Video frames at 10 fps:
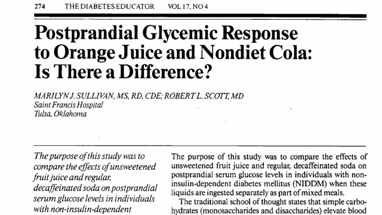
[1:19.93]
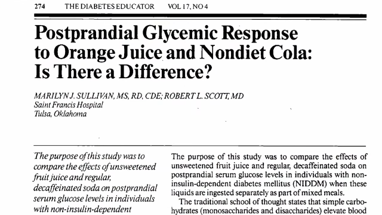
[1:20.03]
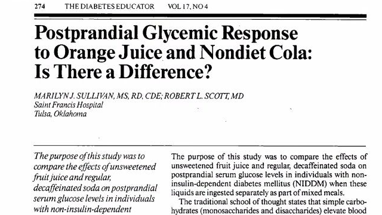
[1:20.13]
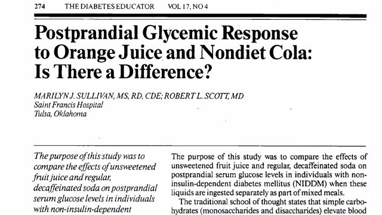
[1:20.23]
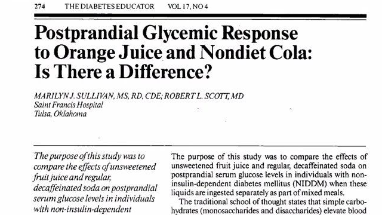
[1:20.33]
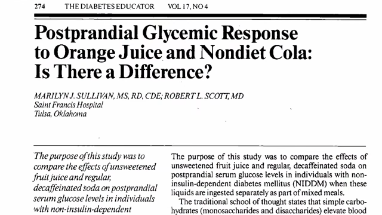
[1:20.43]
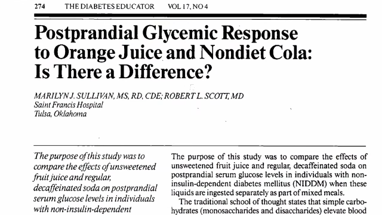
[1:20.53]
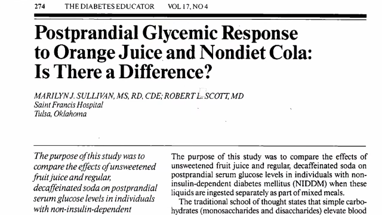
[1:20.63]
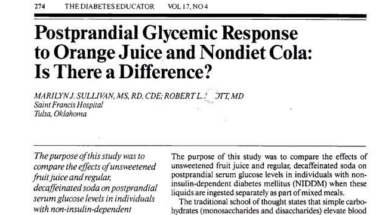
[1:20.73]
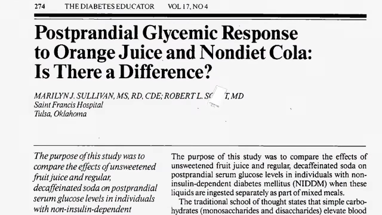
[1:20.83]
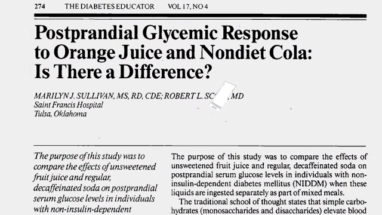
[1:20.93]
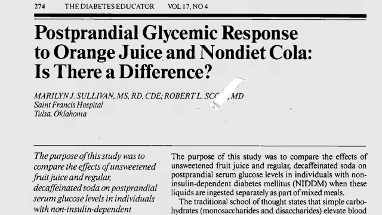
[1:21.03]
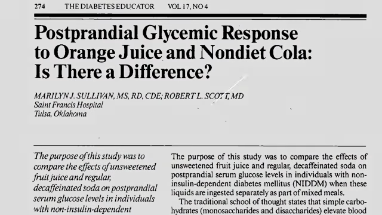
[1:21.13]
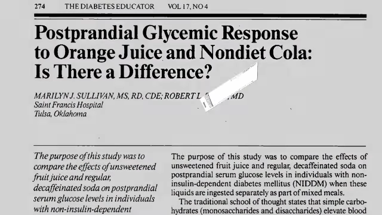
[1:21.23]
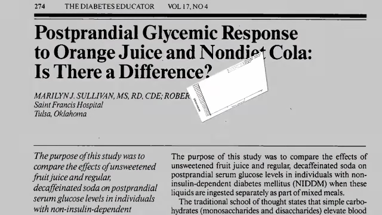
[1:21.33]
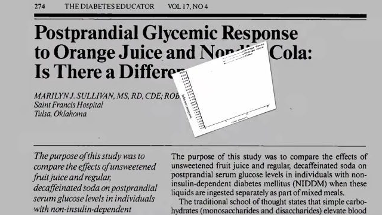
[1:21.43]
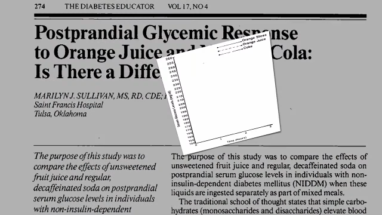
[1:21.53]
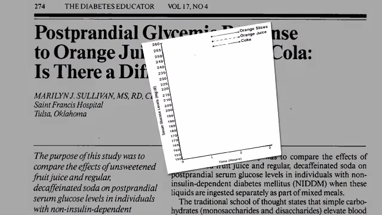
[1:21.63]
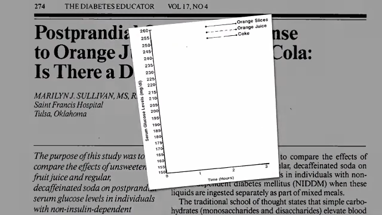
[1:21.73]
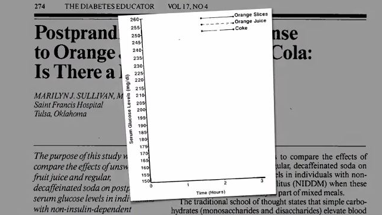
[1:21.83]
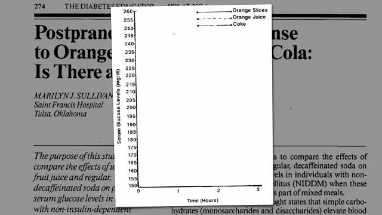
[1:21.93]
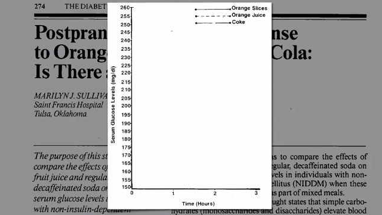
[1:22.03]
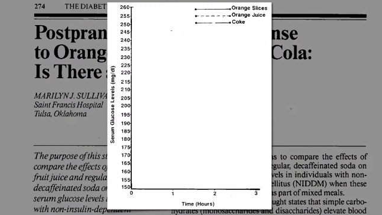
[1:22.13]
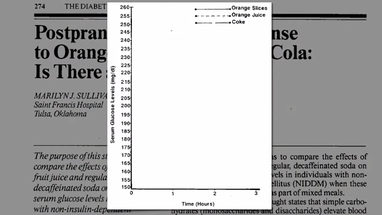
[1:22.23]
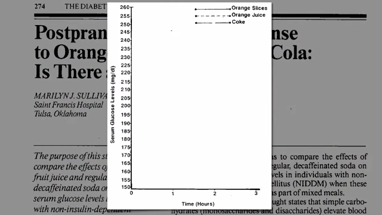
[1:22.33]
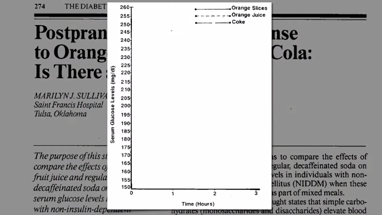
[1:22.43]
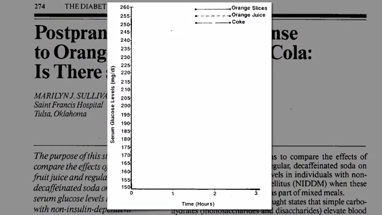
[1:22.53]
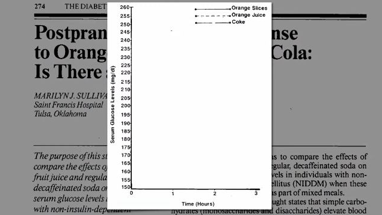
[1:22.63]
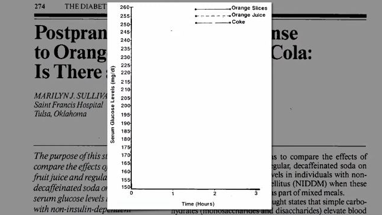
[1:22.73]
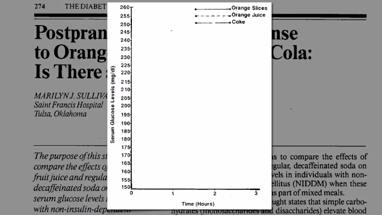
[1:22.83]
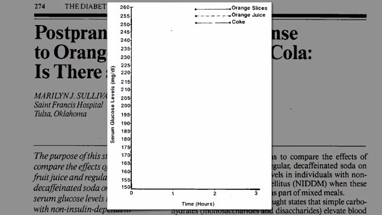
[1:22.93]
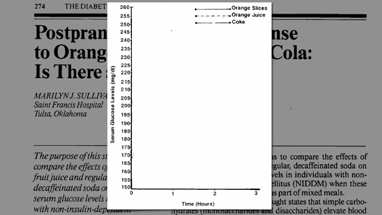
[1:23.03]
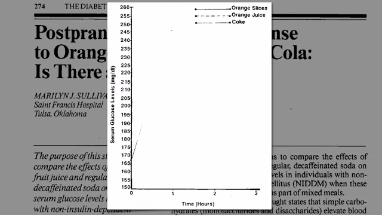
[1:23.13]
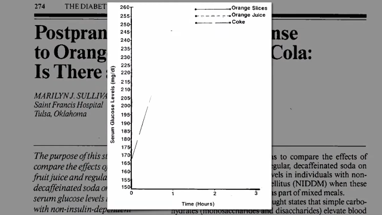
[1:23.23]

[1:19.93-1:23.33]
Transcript: [unreadable: no face in view]